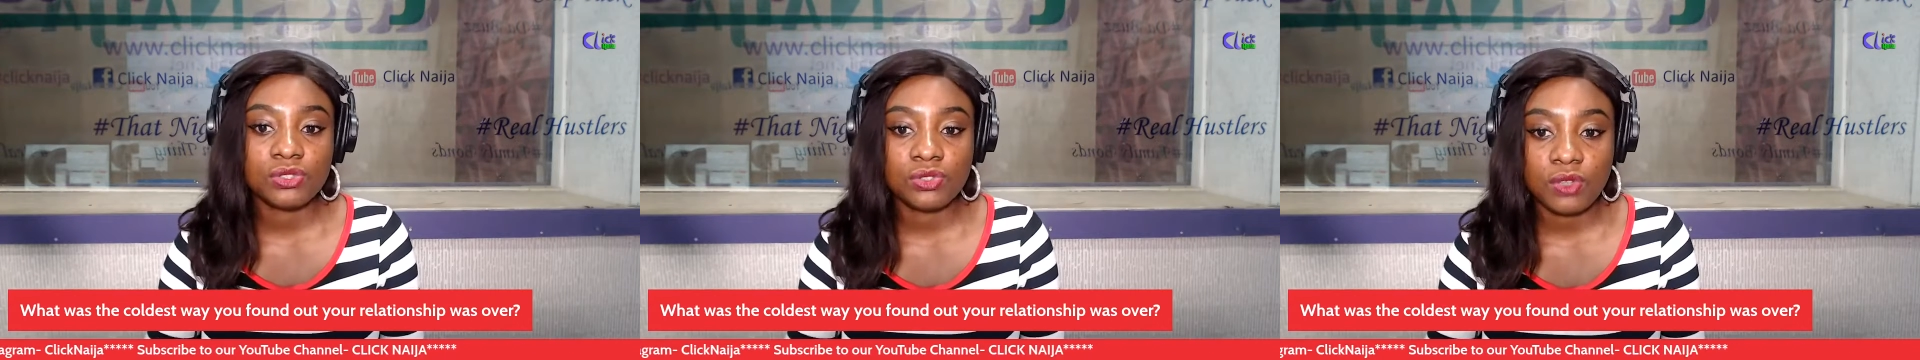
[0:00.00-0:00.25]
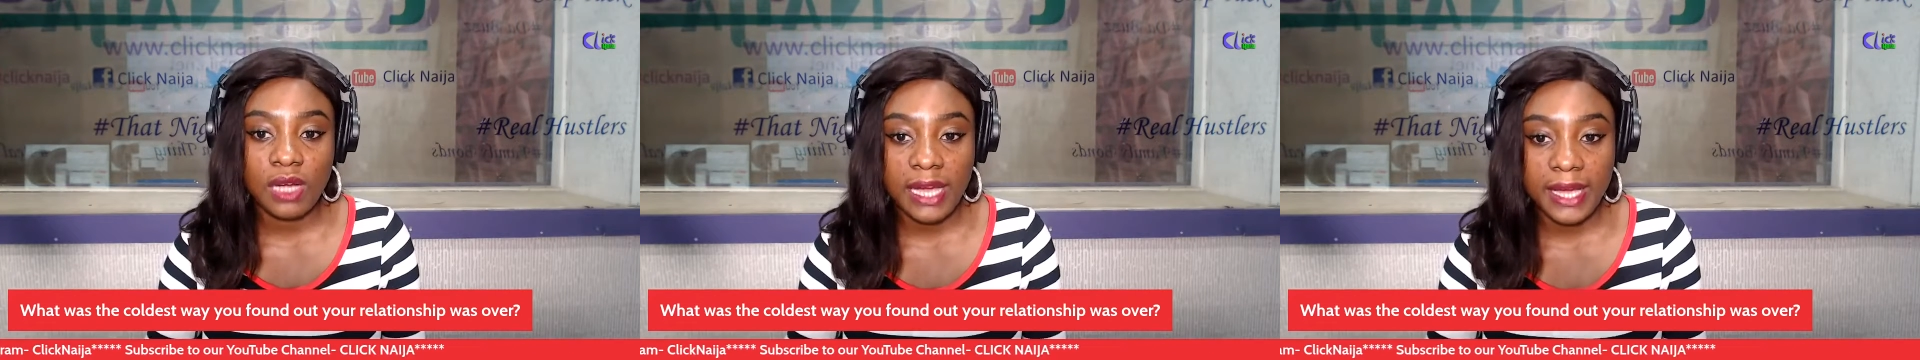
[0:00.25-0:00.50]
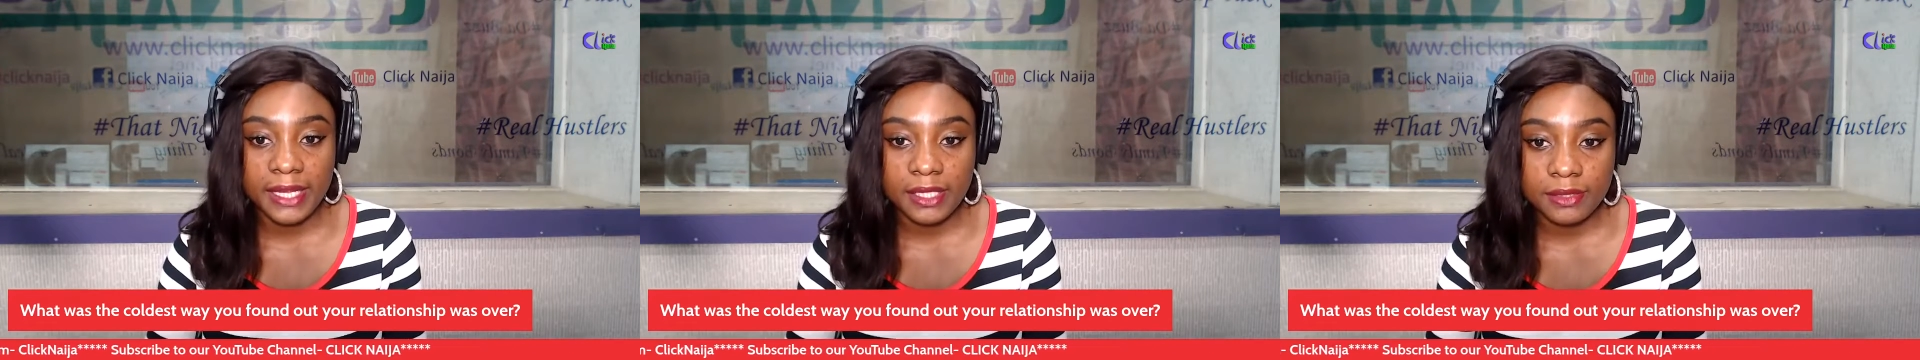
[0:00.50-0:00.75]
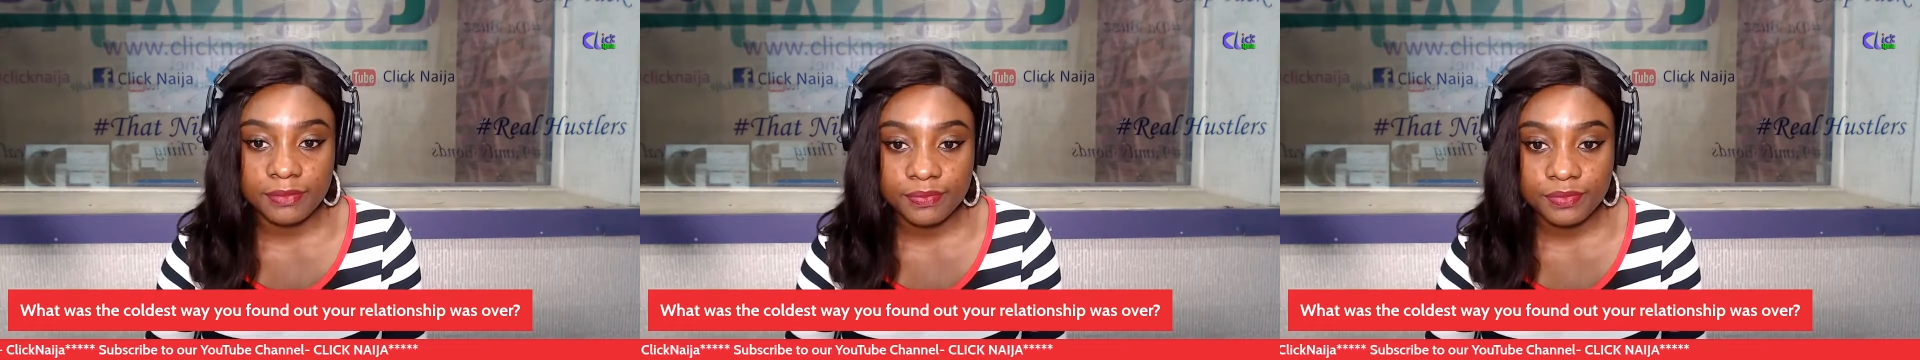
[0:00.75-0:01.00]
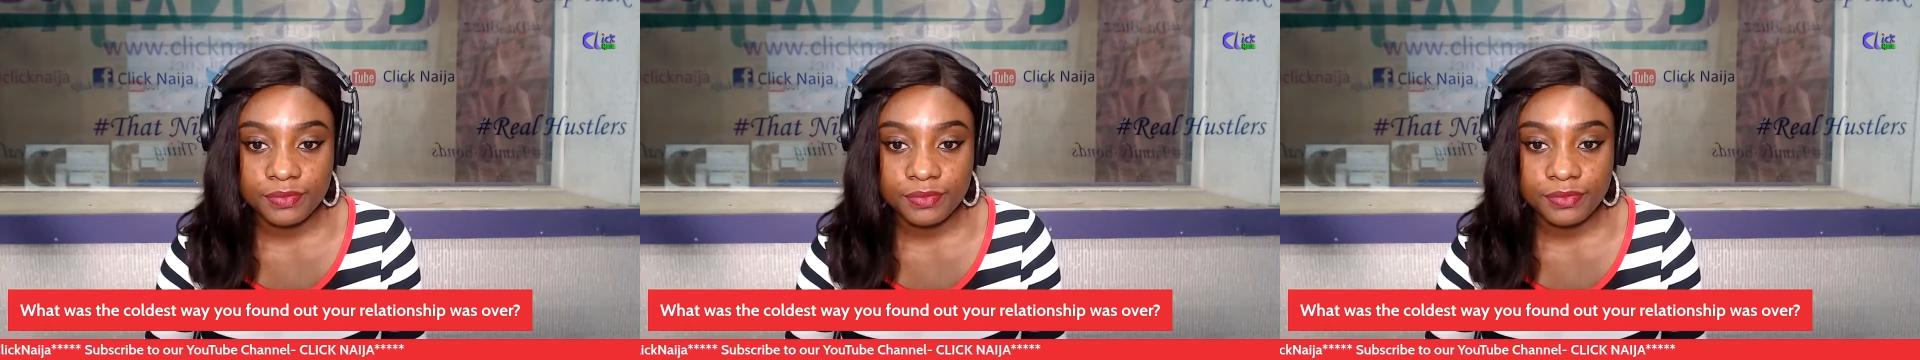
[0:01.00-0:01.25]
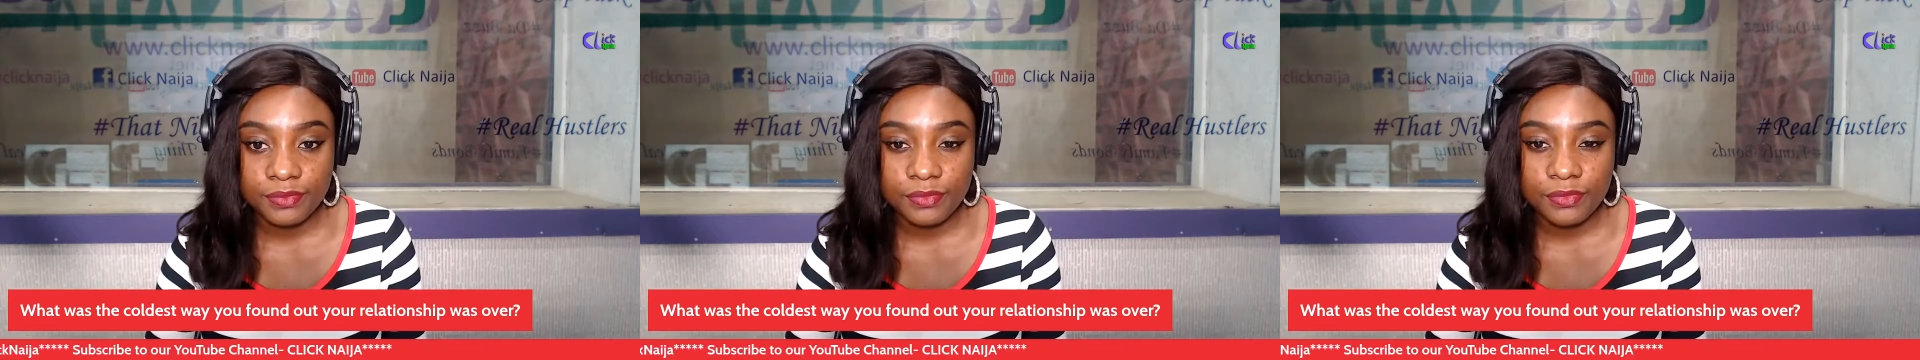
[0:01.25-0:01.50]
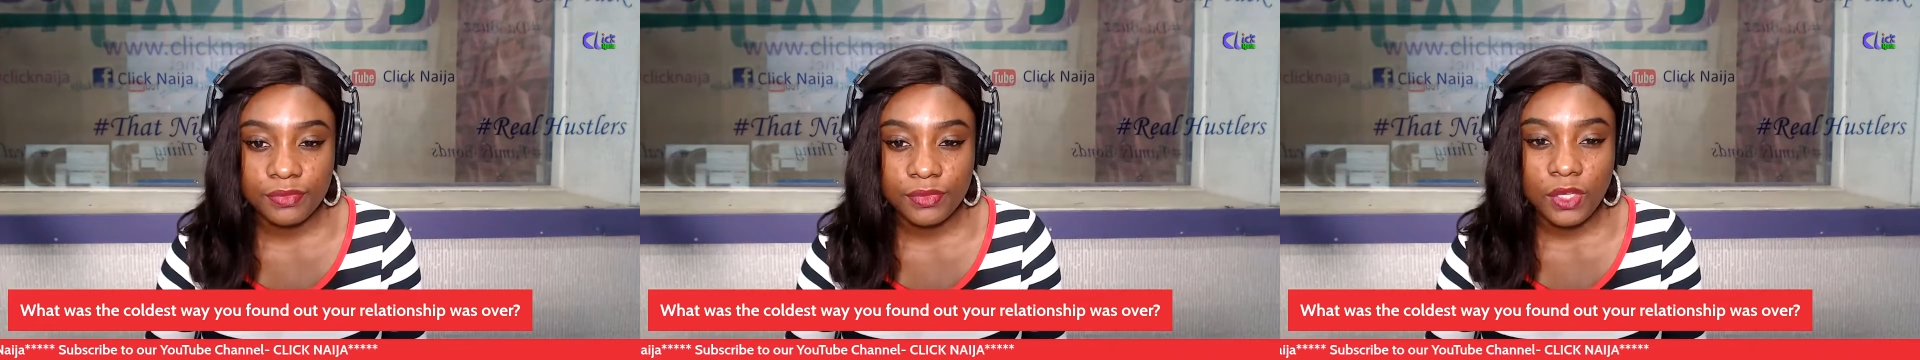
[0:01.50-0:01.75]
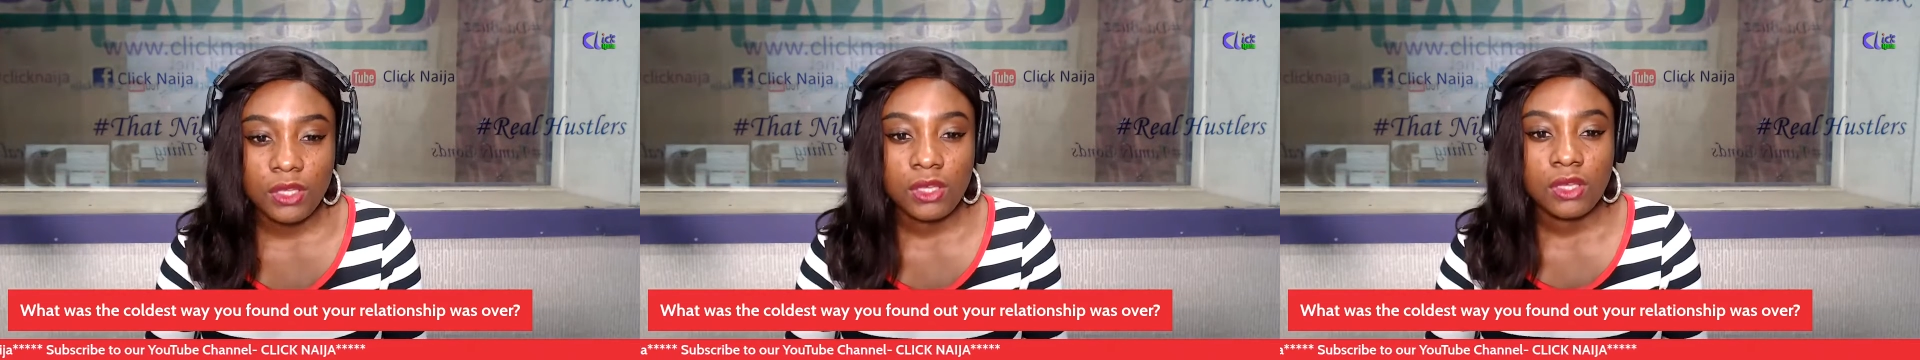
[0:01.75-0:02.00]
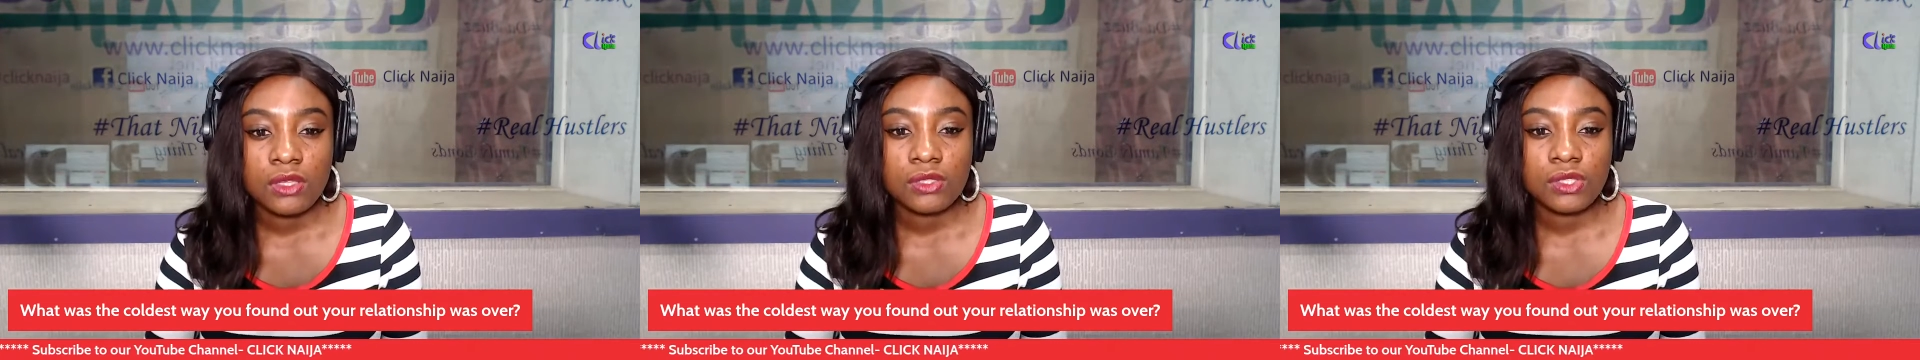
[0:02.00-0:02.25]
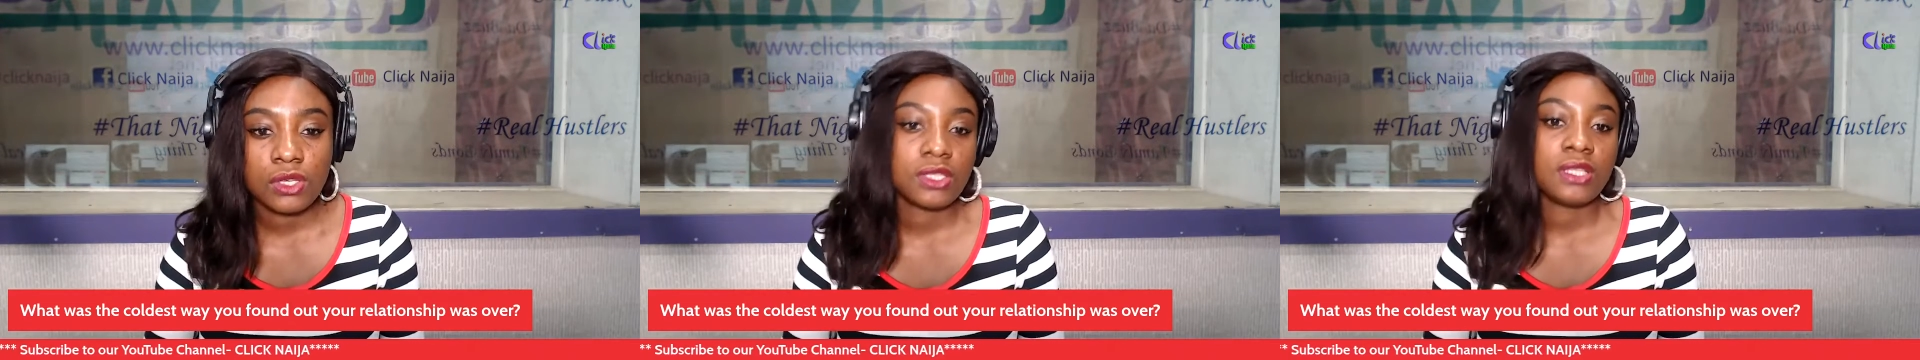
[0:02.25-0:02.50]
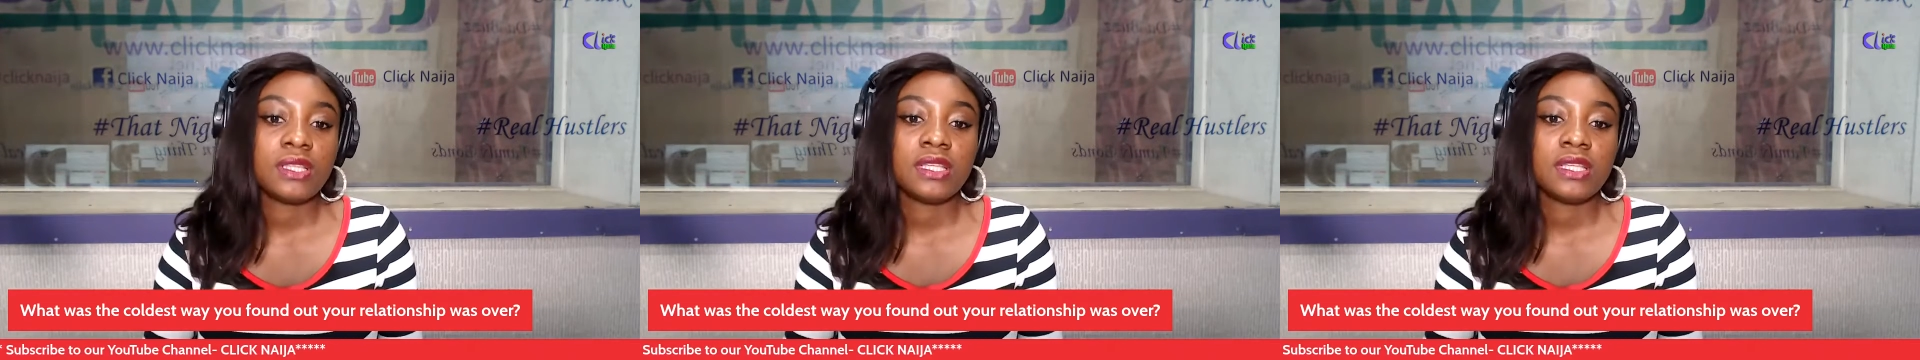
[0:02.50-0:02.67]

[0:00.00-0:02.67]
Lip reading: tried sorting